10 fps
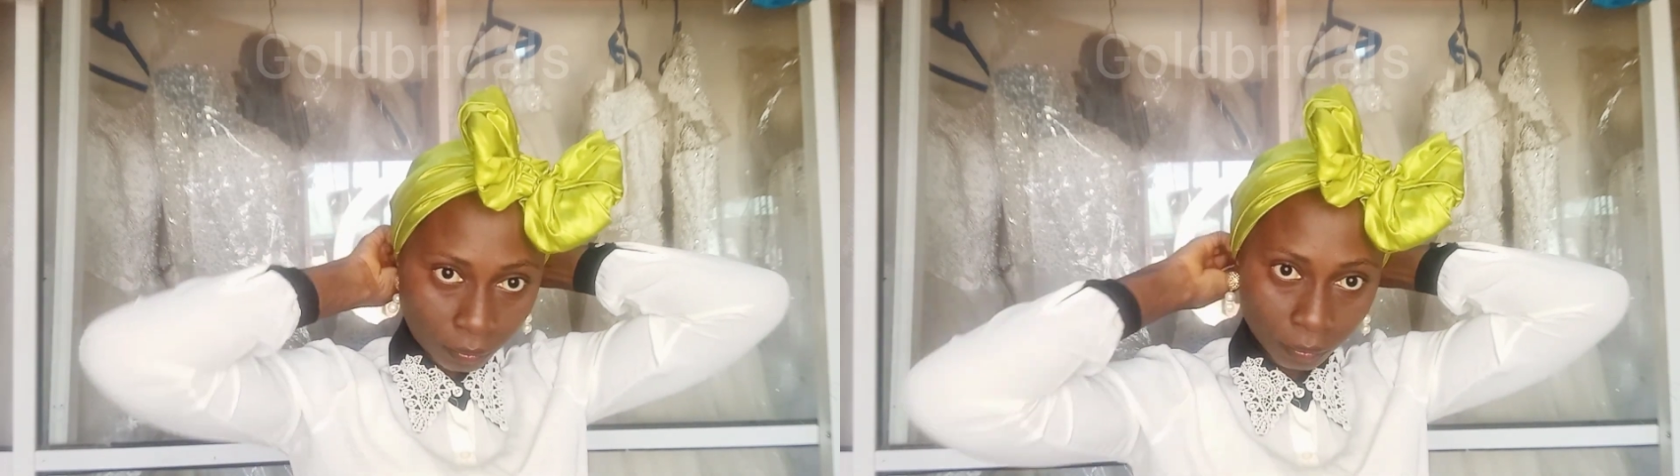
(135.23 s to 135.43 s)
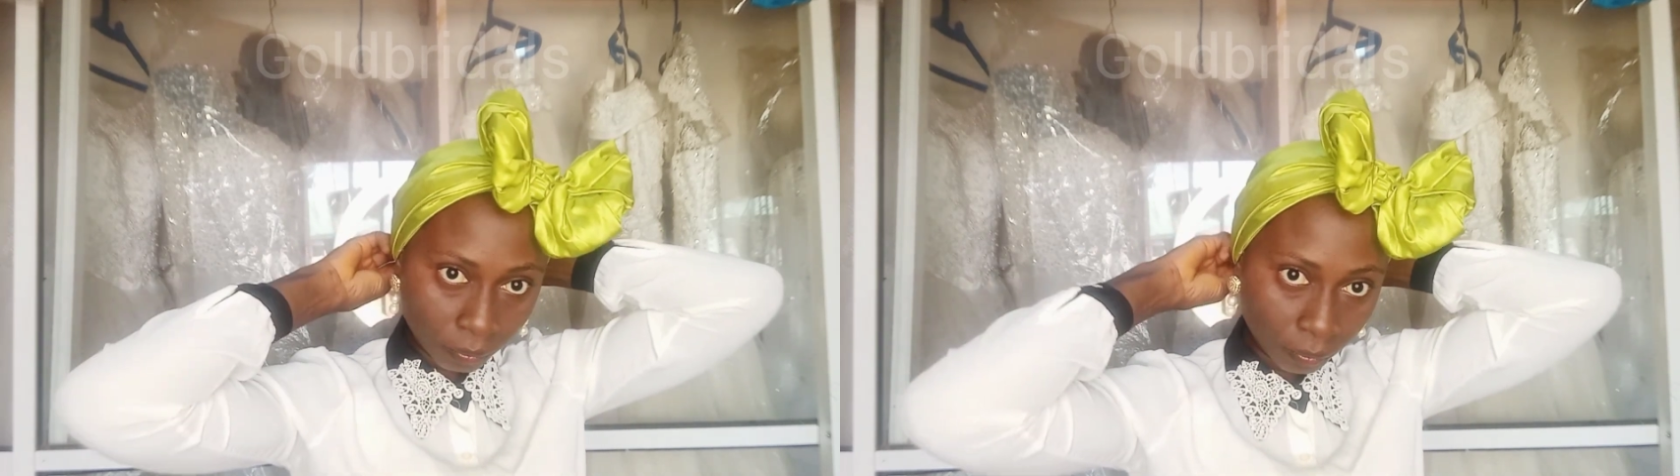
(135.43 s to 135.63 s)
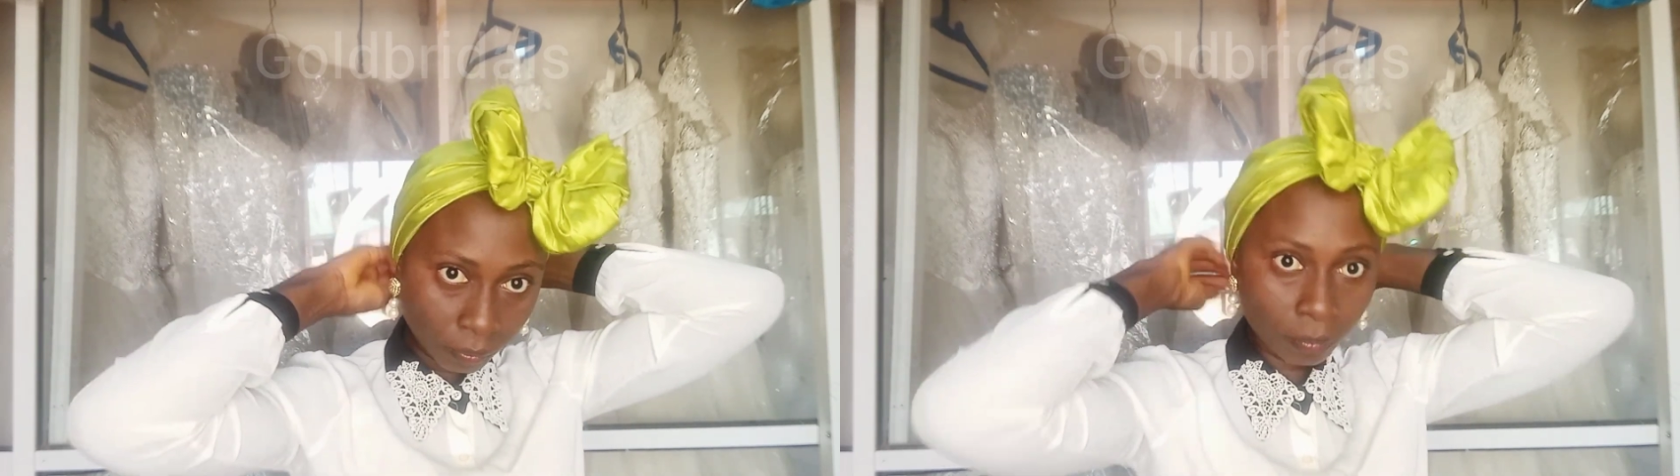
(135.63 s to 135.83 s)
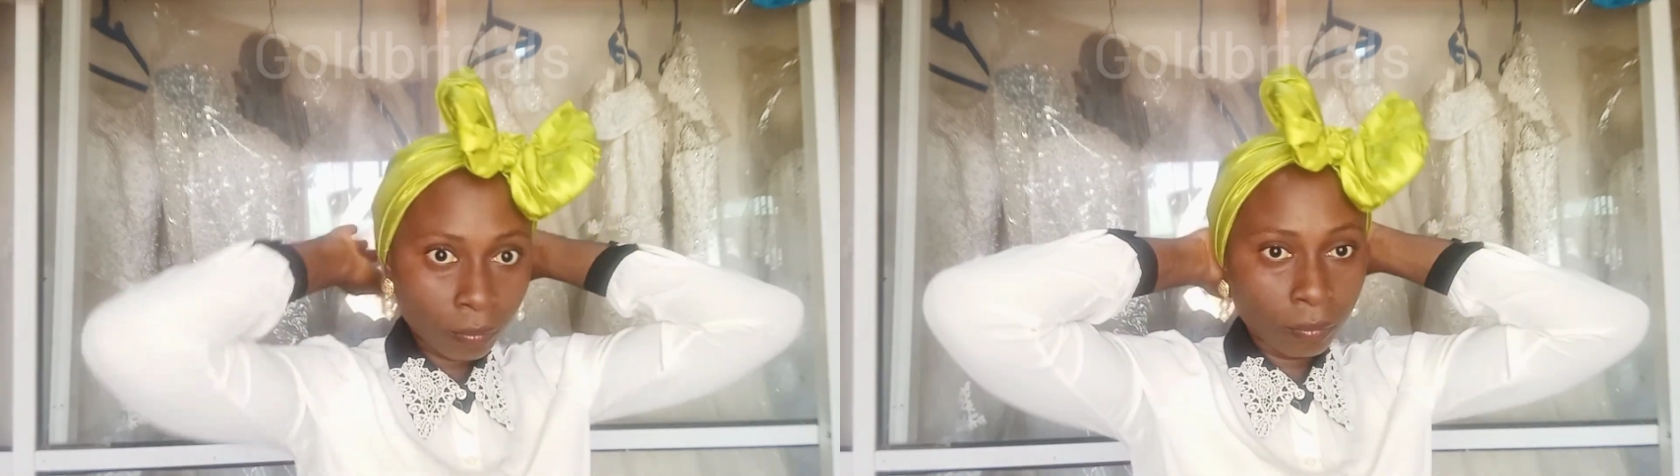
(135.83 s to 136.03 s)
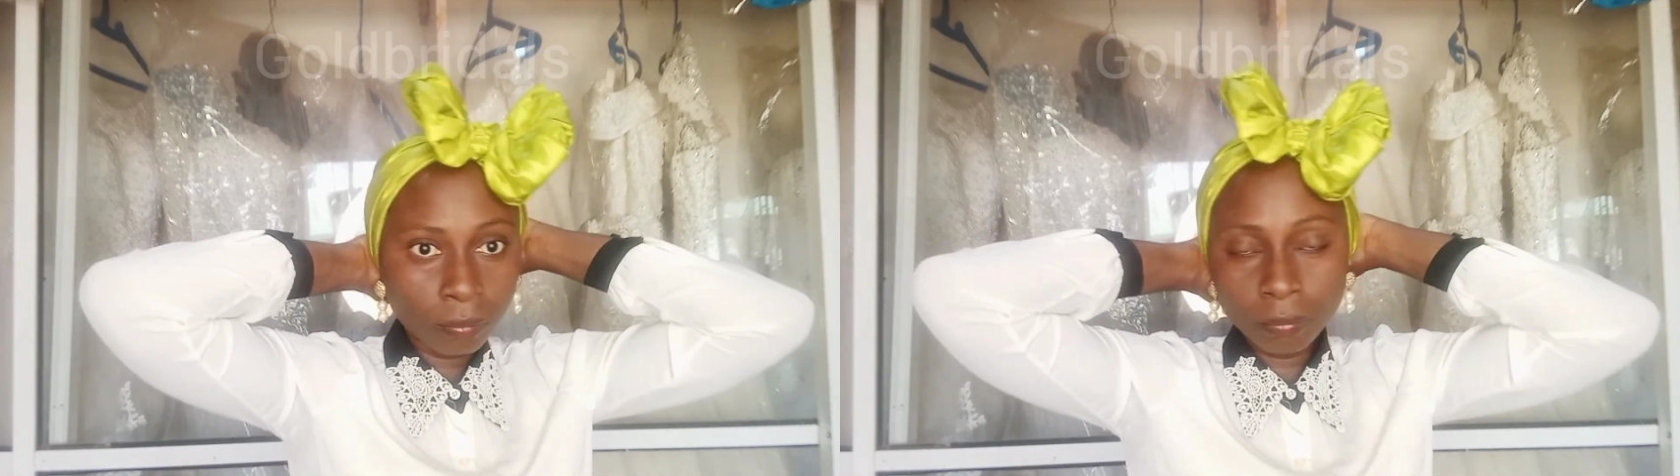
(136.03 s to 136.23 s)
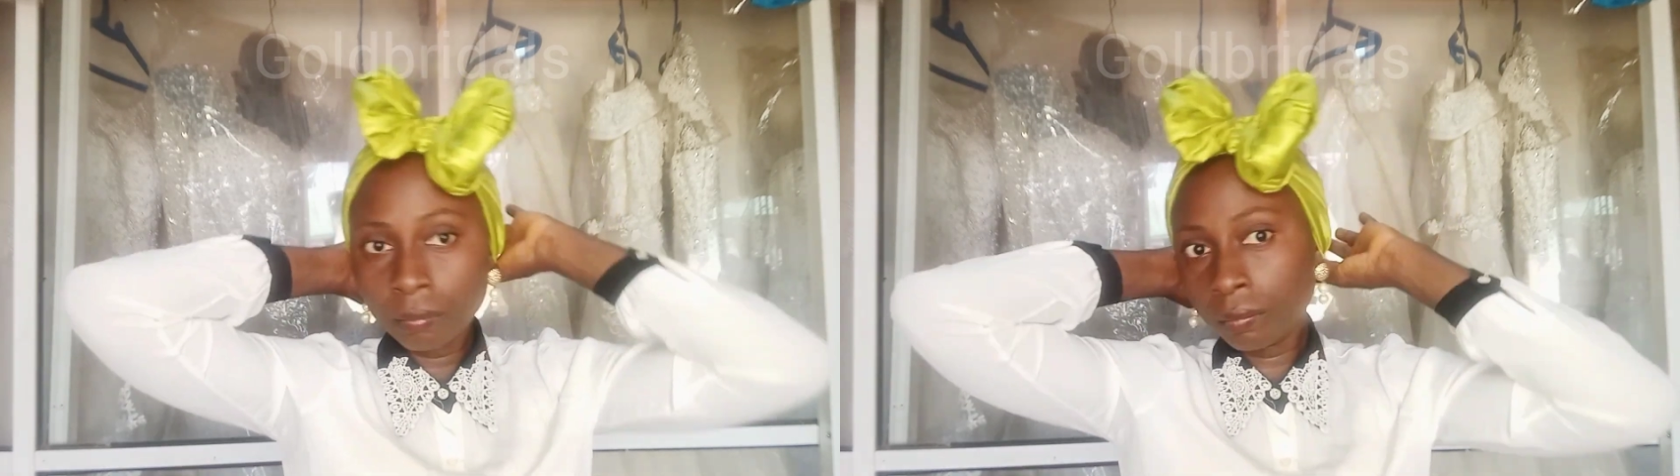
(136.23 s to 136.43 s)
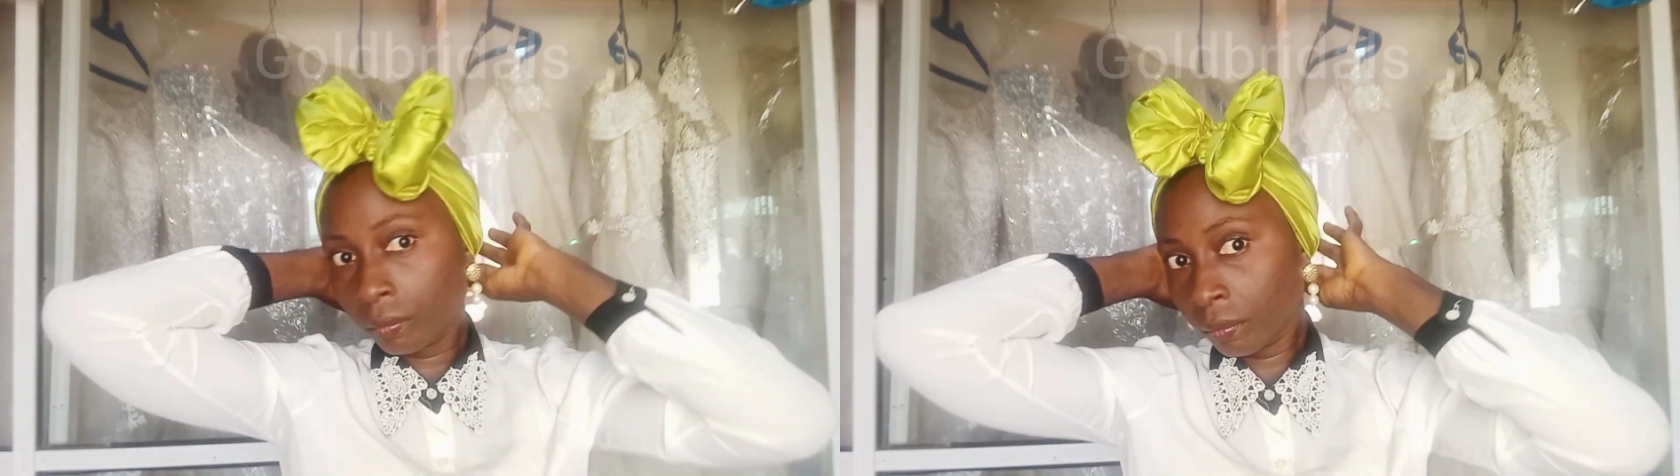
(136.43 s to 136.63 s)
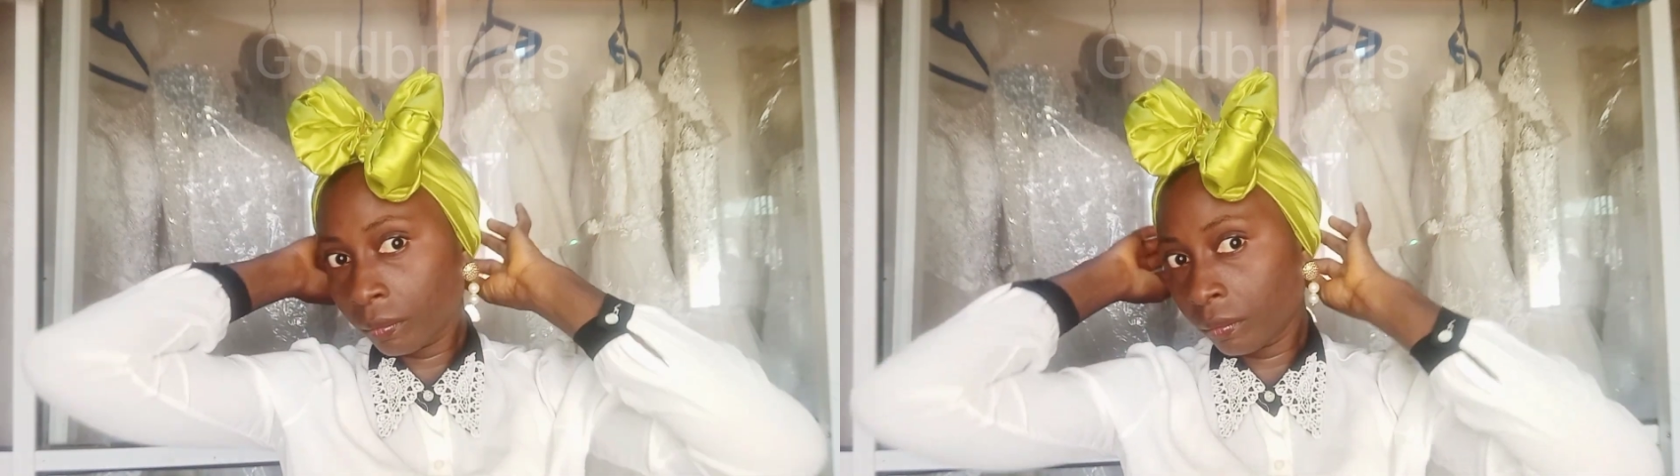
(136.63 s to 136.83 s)
scarf
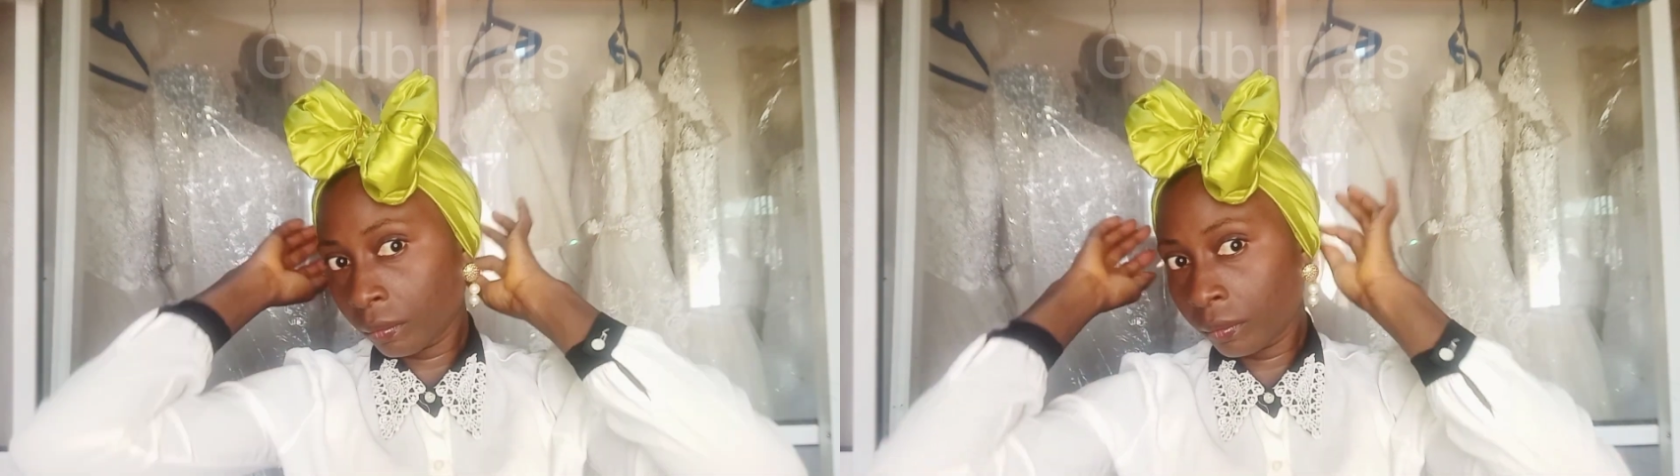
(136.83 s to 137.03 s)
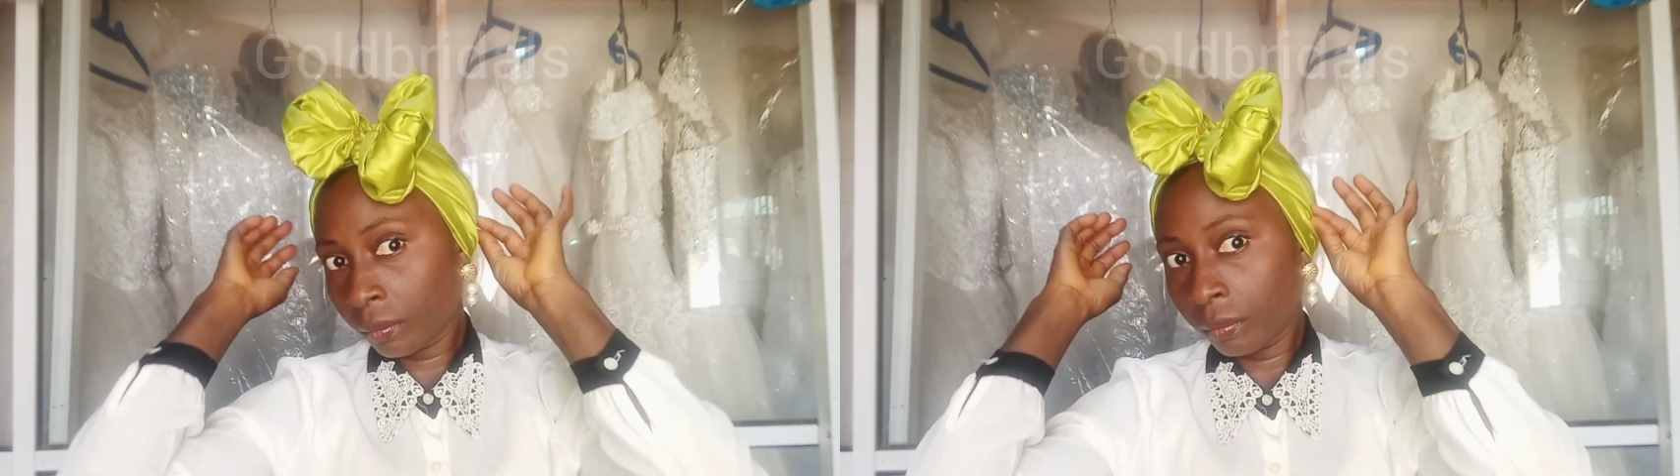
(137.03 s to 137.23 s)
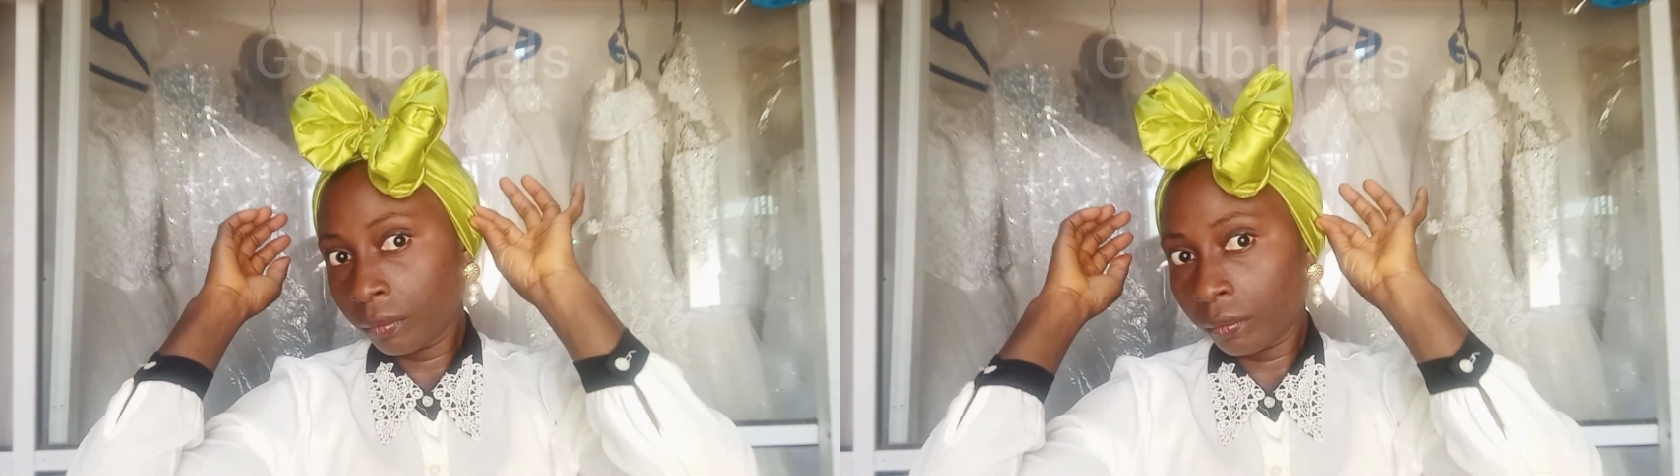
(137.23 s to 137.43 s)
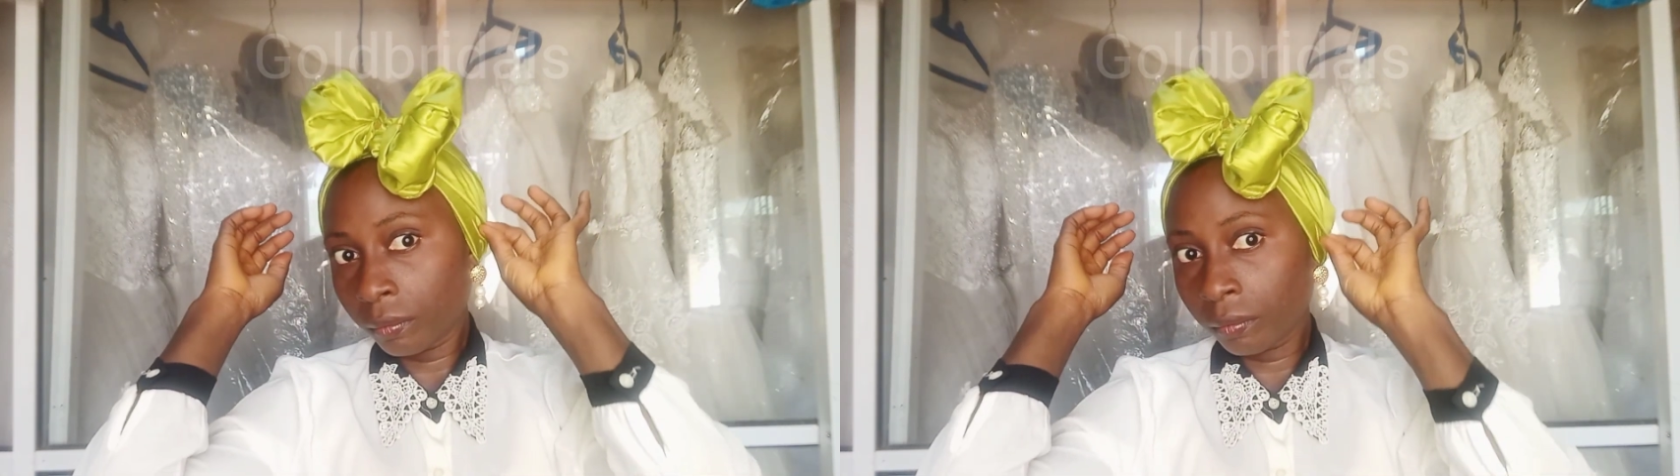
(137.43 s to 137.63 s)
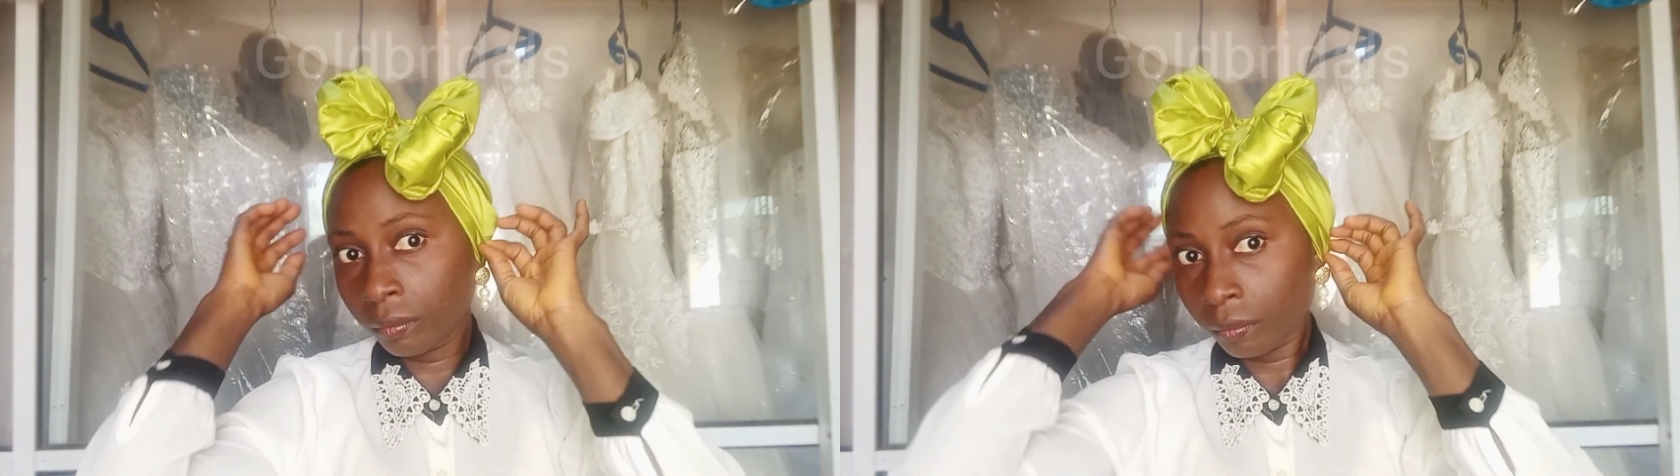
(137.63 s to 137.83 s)
or this turban?